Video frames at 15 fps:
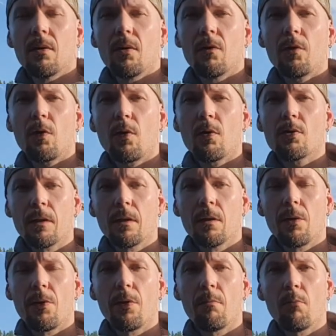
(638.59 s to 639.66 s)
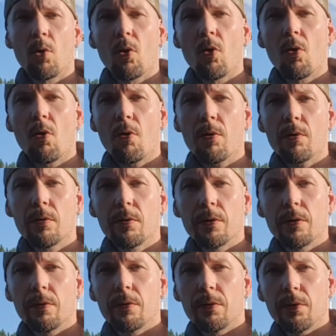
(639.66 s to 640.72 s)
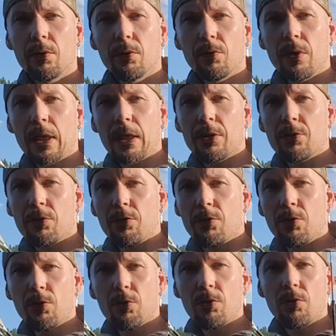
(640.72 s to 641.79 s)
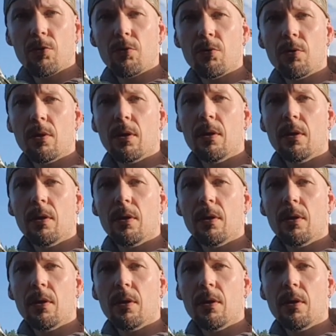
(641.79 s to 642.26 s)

of course, the more you need to do